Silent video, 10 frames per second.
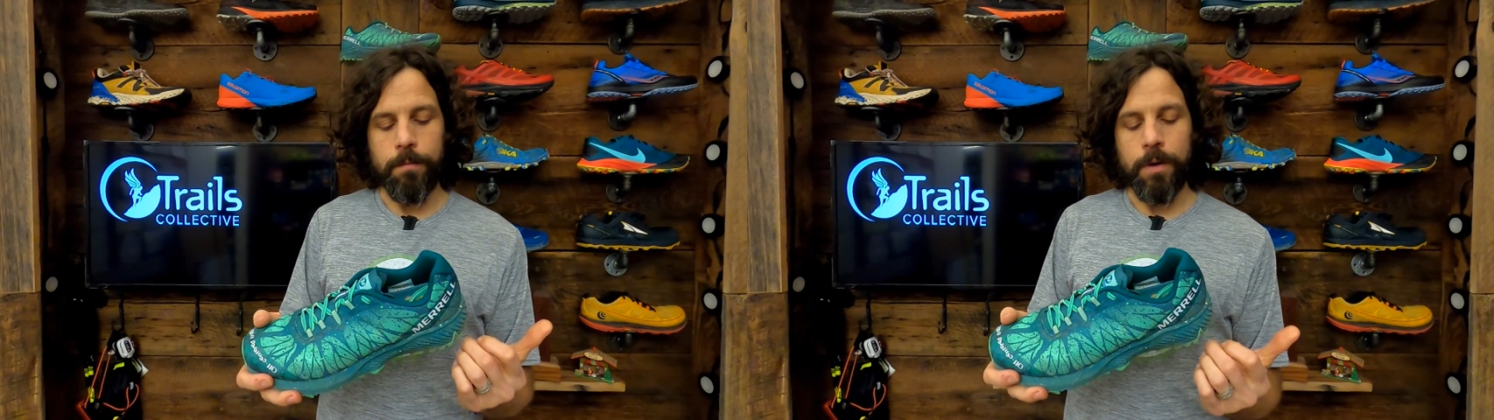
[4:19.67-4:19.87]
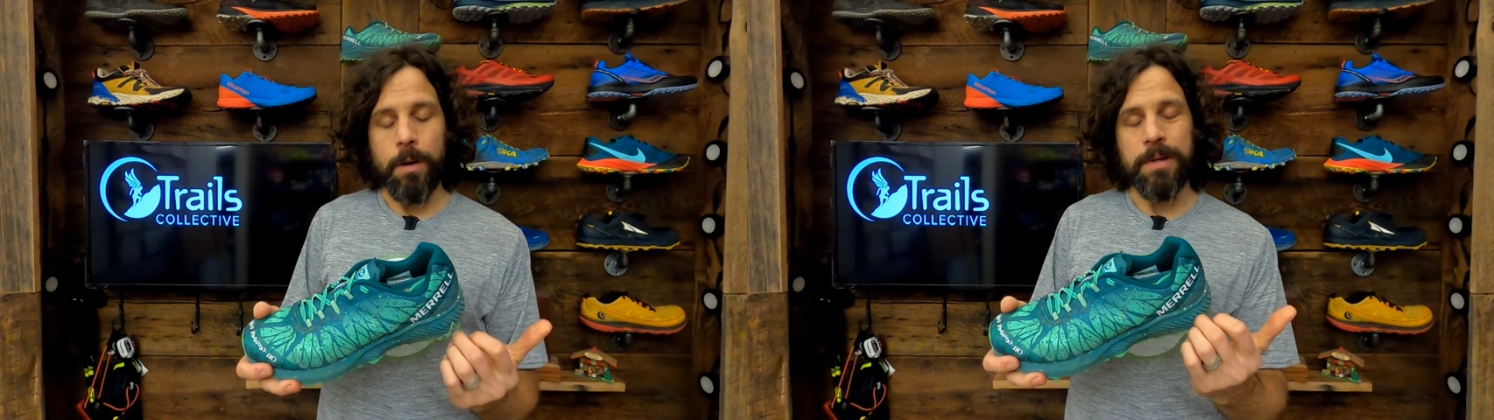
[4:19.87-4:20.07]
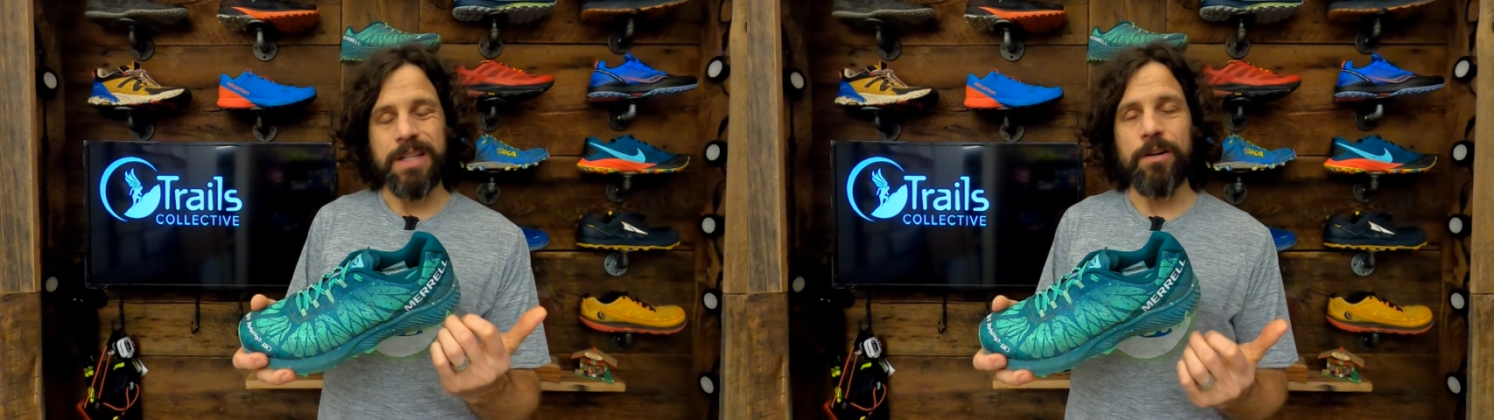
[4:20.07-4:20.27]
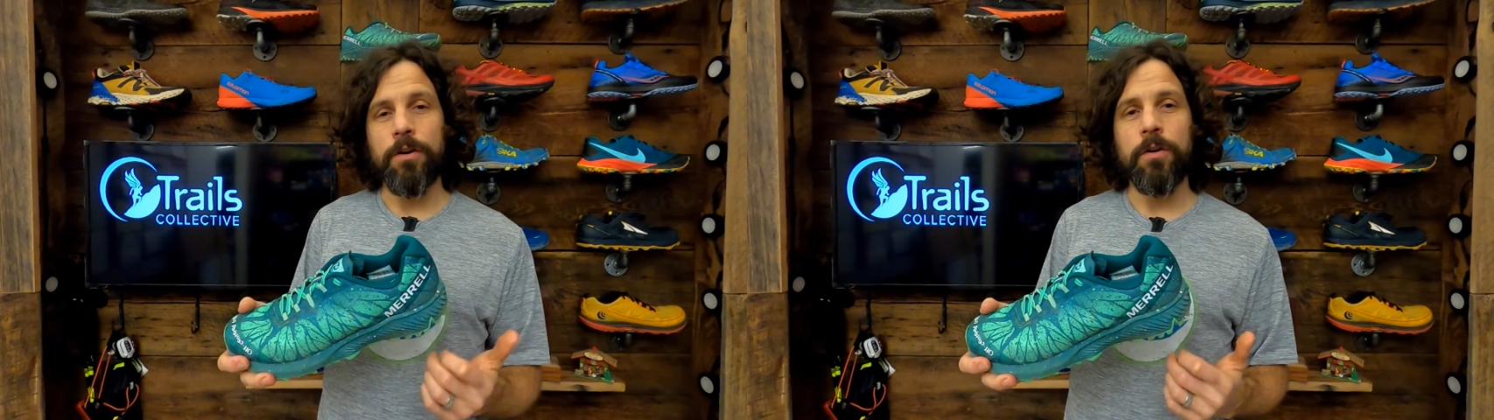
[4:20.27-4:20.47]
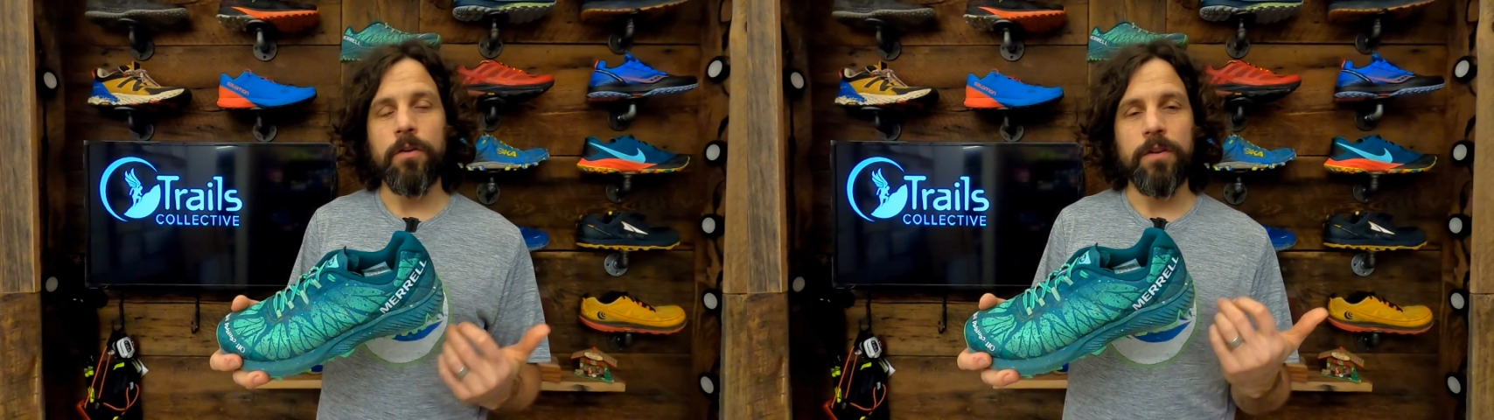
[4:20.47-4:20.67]

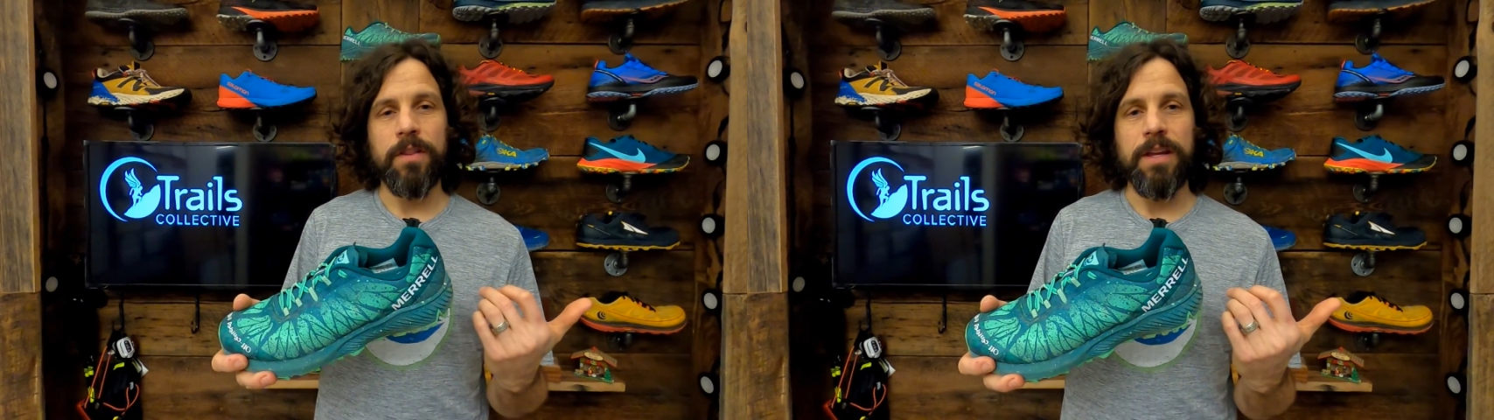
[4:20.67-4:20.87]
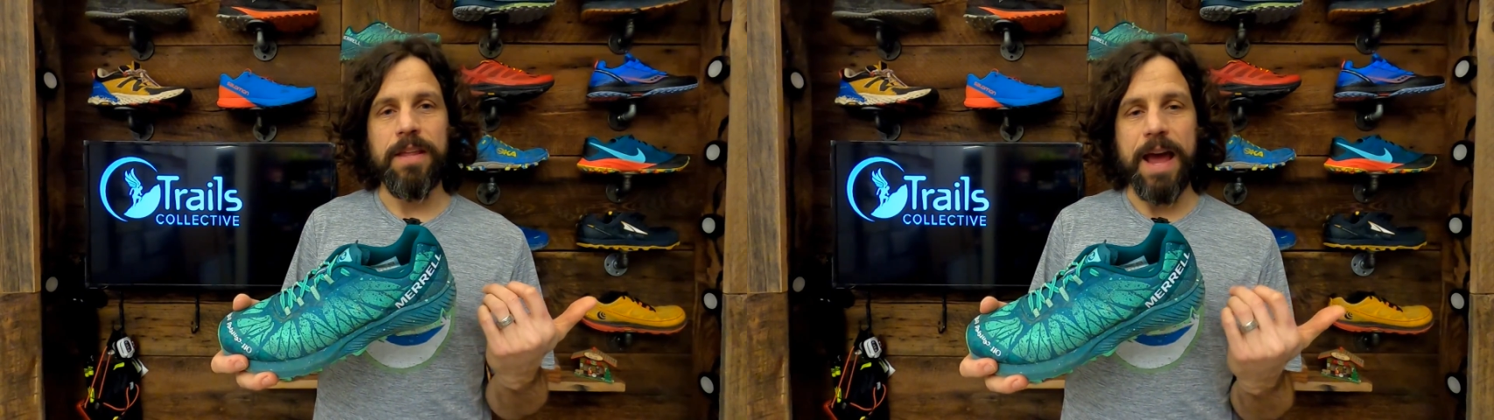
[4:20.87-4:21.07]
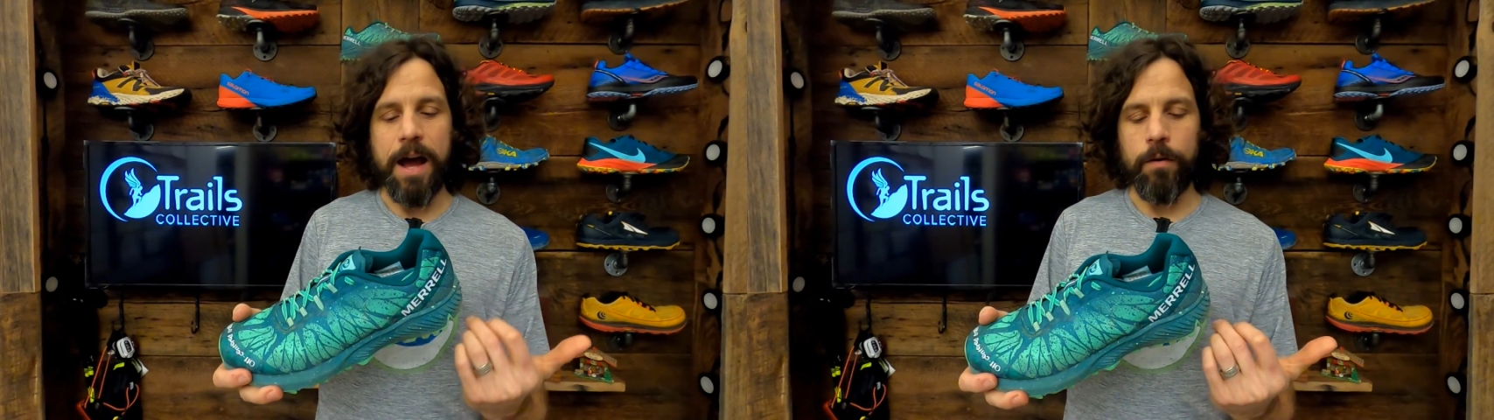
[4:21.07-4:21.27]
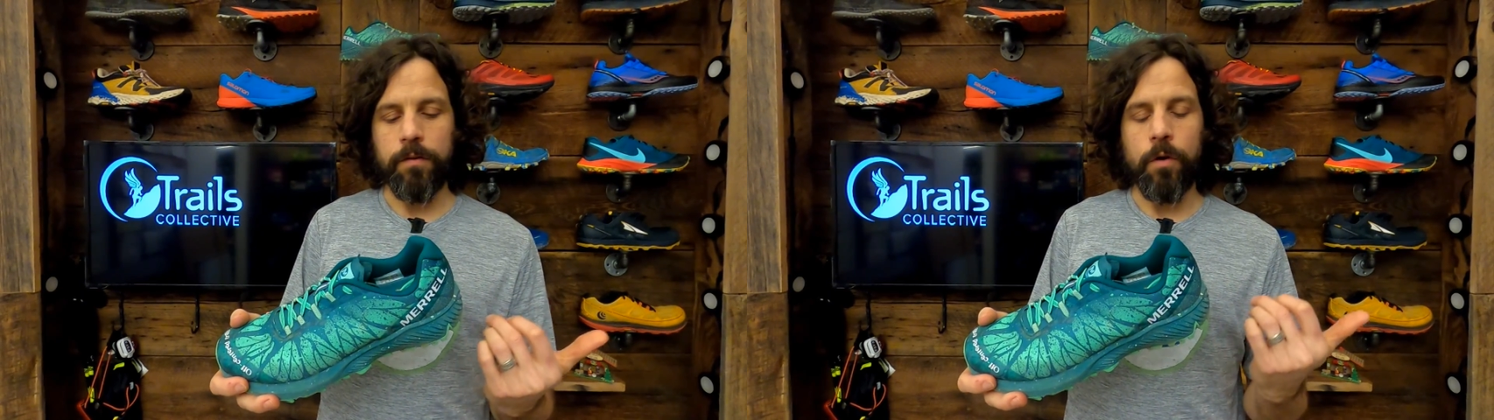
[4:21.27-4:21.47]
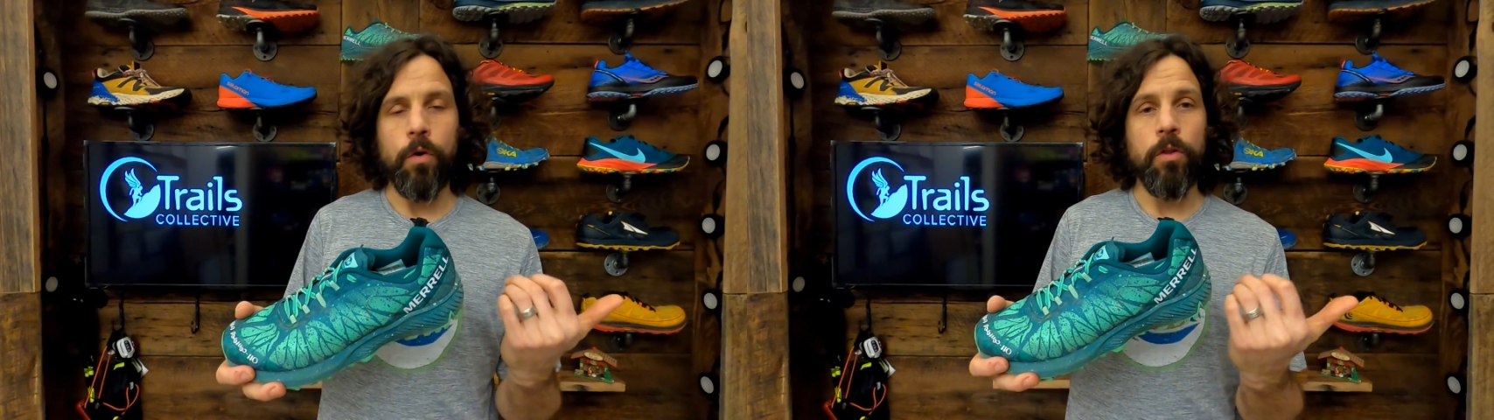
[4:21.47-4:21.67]
materials in the
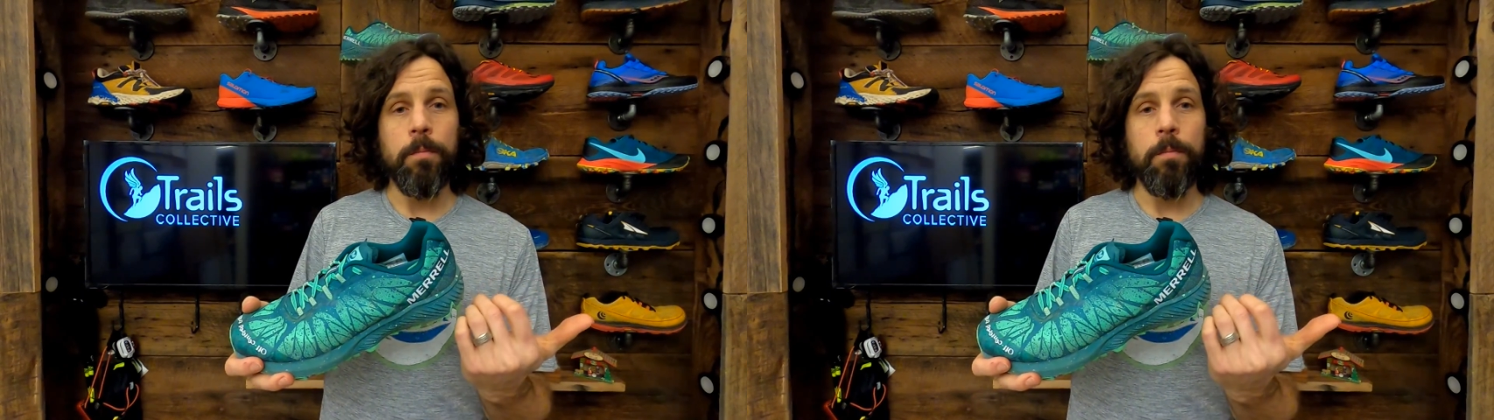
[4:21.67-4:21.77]
outsole,